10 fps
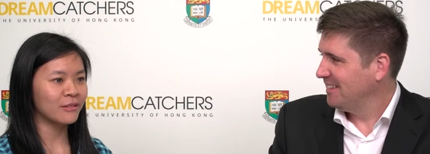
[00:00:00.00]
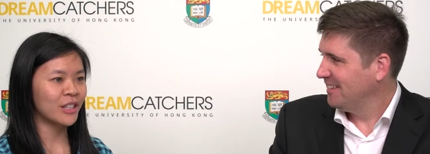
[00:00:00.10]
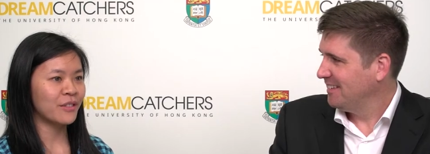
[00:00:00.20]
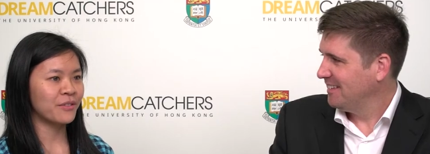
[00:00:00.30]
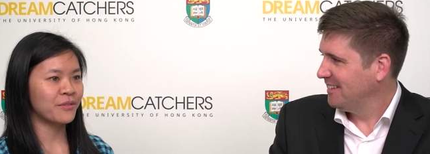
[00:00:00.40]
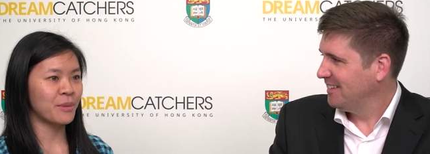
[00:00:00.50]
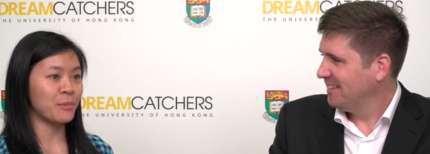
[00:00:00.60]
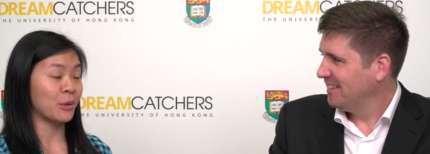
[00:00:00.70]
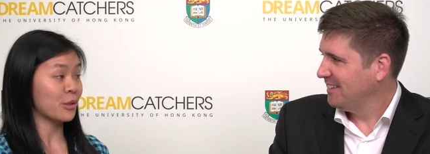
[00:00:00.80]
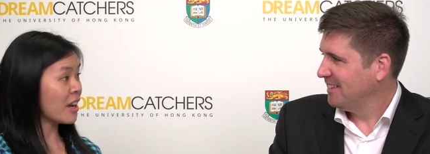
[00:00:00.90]
Speaker 1: what if
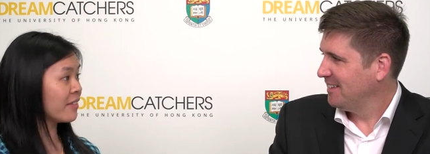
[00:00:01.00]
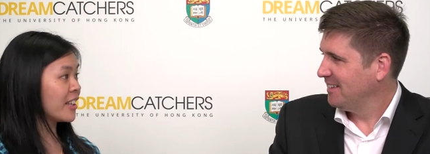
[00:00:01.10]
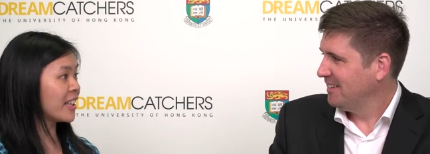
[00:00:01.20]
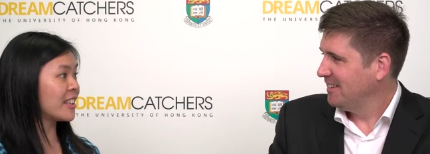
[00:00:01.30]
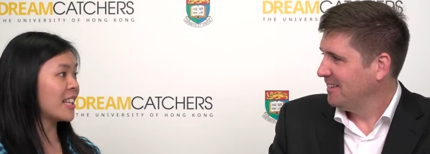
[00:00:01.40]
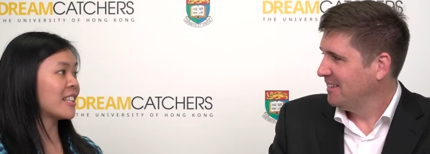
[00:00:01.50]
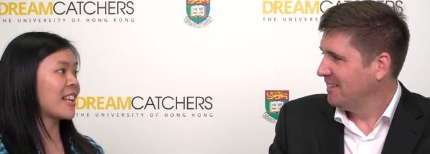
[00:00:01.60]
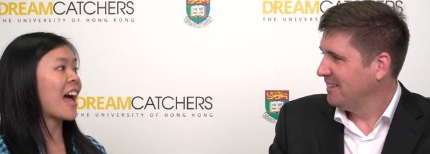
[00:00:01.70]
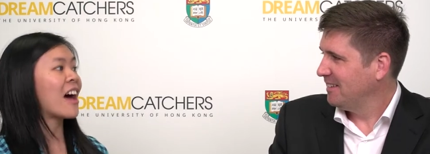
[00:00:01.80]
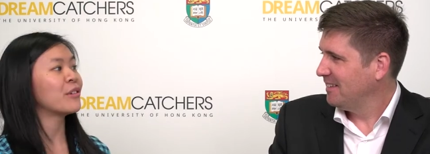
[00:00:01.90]
people were traveling and they didn't
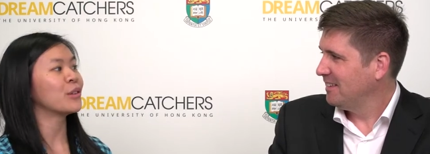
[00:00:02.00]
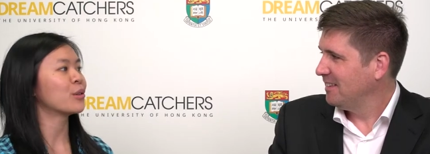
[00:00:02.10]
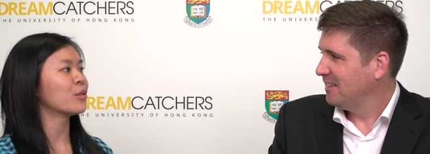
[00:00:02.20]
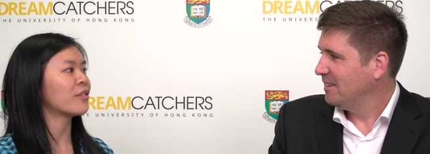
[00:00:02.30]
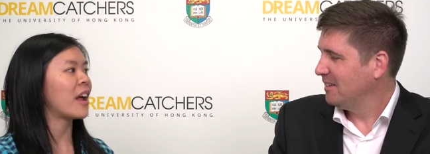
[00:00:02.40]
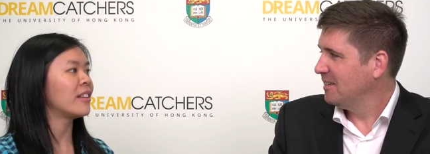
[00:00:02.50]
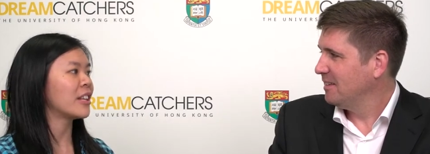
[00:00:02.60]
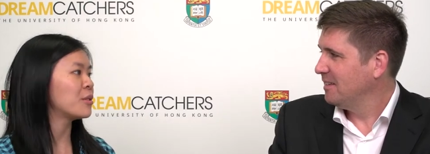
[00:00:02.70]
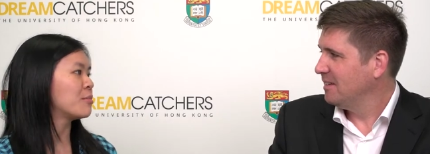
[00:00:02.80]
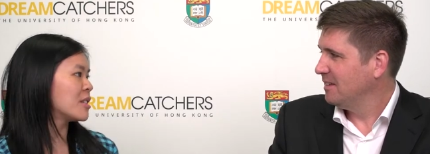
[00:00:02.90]
have a local friend?
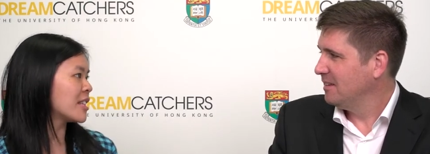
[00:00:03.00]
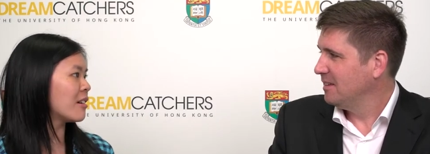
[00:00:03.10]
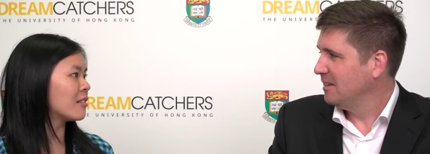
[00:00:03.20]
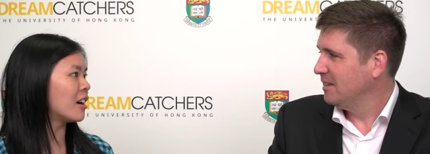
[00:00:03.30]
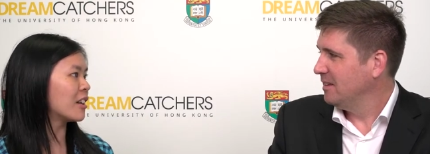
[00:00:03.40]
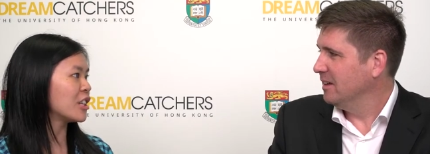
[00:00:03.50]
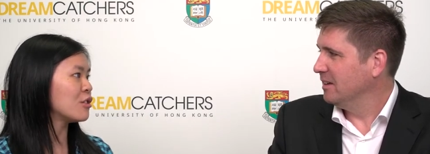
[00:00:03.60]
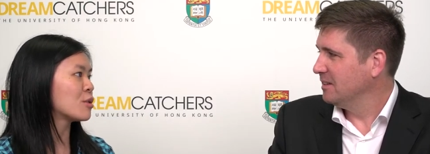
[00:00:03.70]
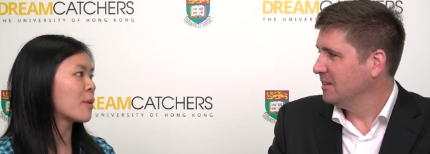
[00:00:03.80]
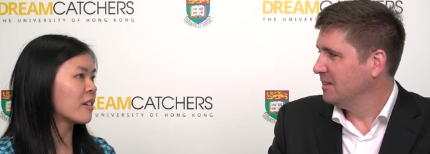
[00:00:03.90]
They would miss out on a
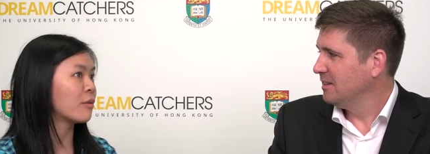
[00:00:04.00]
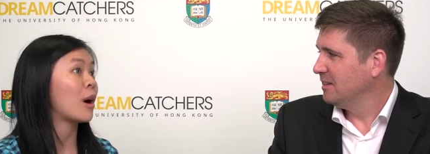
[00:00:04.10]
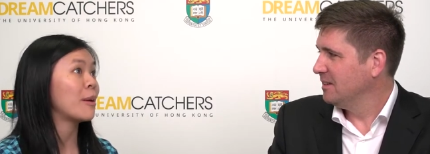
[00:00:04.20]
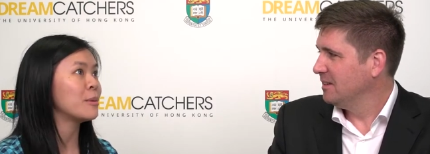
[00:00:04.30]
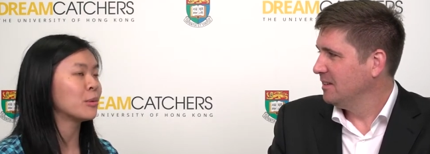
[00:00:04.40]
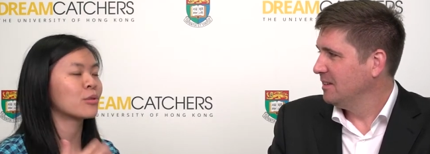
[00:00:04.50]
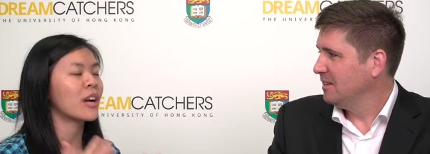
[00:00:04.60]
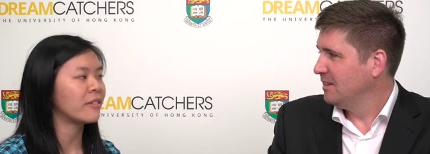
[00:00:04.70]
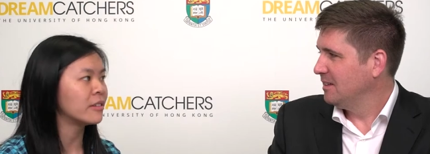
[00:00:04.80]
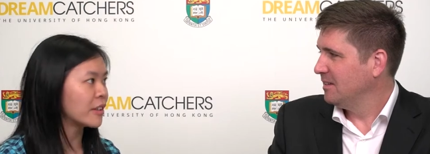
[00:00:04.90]
huge part of why people
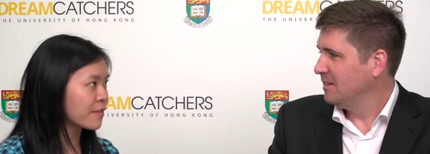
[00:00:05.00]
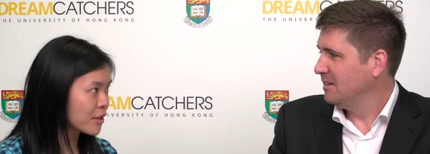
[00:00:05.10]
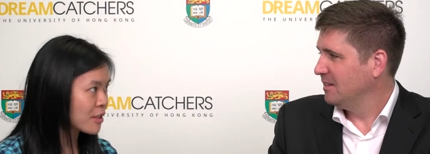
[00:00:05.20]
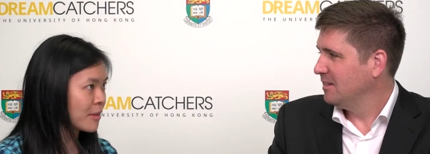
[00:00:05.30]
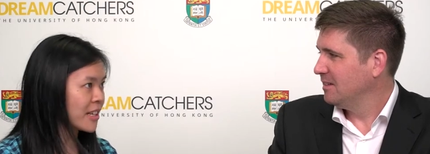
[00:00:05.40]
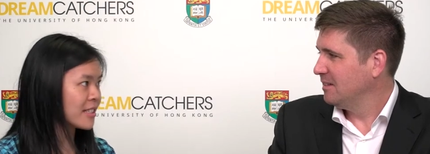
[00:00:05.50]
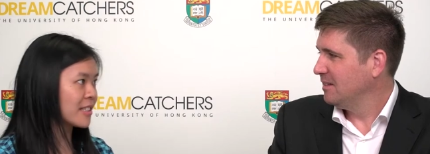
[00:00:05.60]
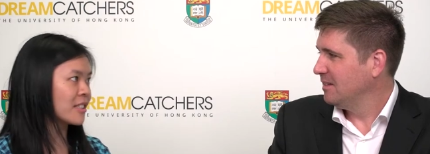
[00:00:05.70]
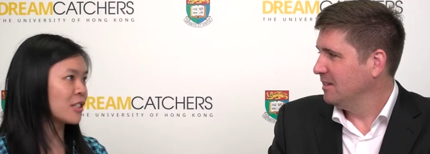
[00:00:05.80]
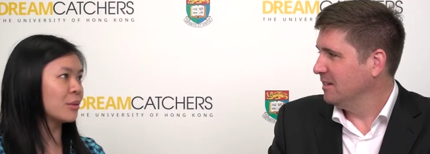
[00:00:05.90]
travel in the first place,
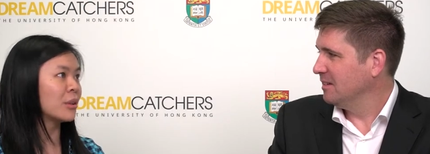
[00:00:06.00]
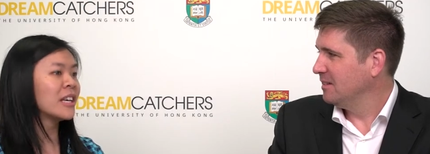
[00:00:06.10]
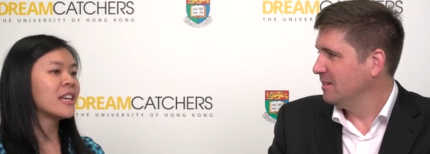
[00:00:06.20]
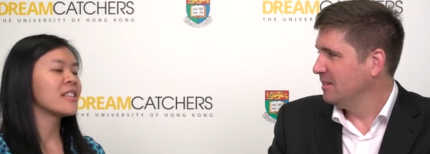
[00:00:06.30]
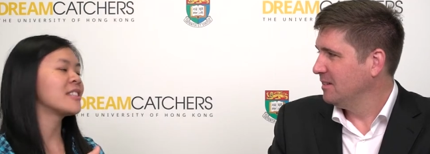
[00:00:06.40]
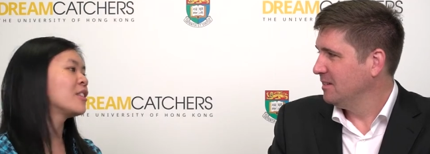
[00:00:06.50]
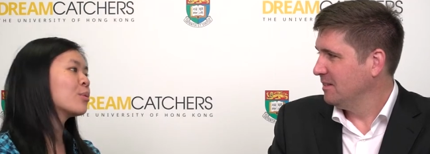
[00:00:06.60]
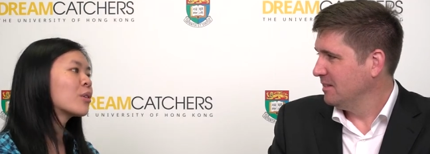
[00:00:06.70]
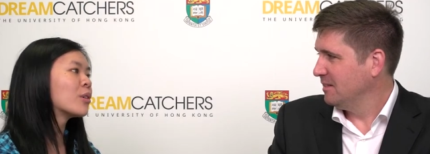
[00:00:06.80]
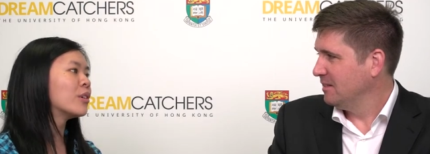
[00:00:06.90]
is to see the
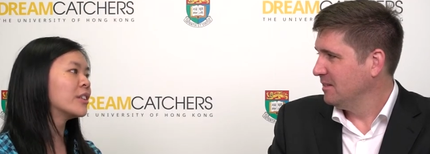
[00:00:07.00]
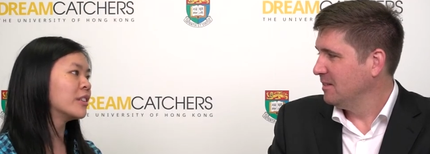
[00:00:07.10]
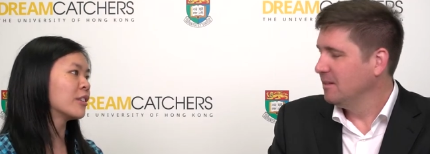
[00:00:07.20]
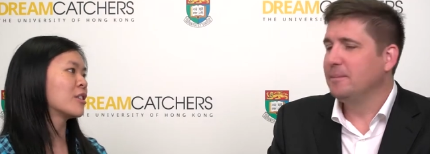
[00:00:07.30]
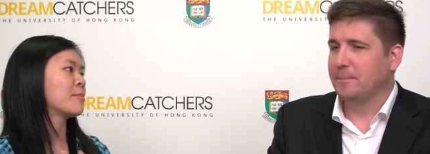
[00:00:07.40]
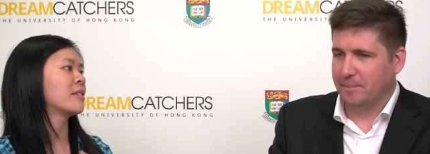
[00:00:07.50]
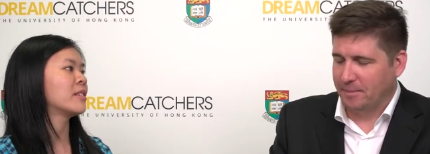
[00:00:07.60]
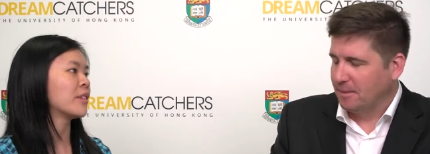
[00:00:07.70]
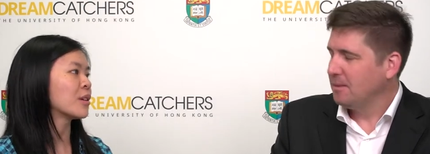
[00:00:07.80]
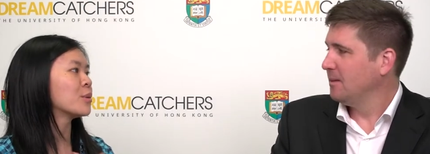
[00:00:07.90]
world and learn about
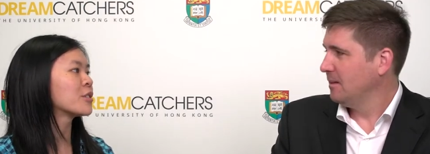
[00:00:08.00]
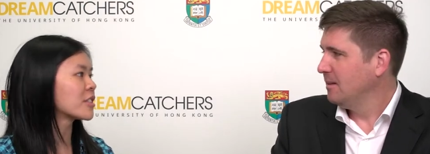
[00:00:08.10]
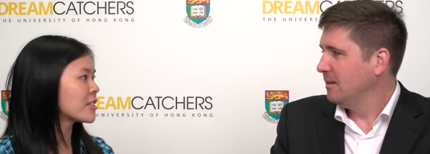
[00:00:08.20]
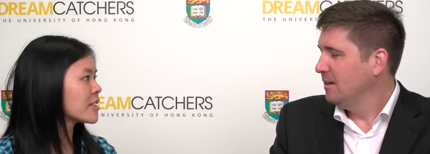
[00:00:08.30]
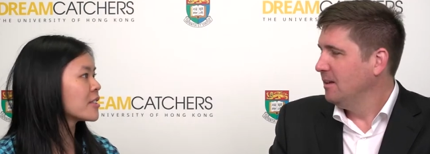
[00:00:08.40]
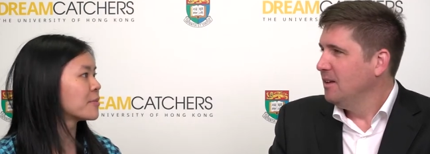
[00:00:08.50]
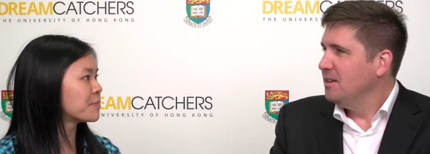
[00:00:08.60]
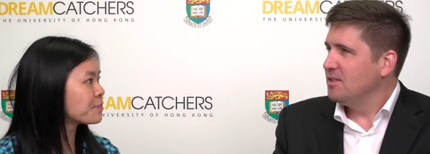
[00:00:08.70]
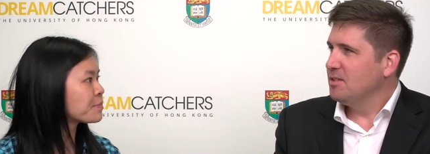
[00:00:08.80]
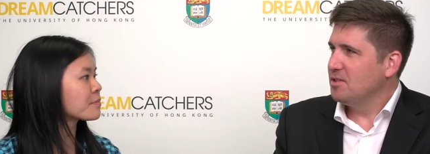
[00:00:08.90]
different cultures.
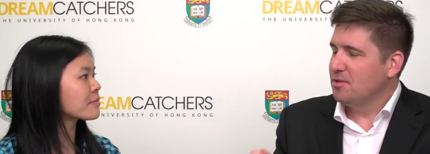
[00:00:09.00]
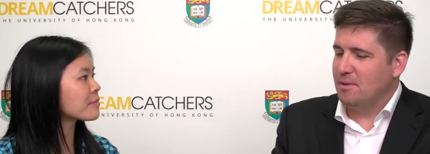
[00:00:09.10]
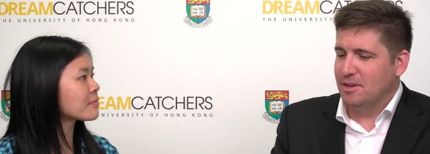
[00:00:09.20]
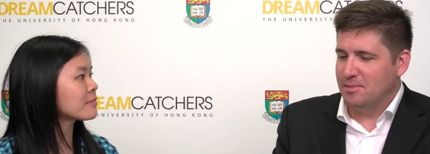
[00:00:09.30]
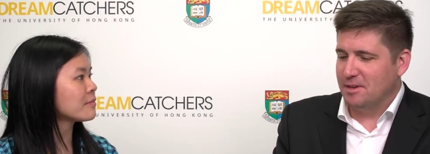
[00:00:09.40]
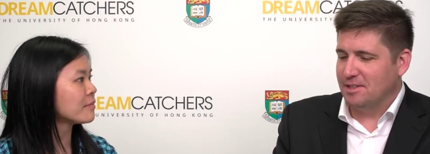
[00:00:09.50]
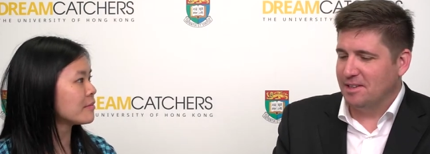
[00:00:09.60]
So this reminds me, it's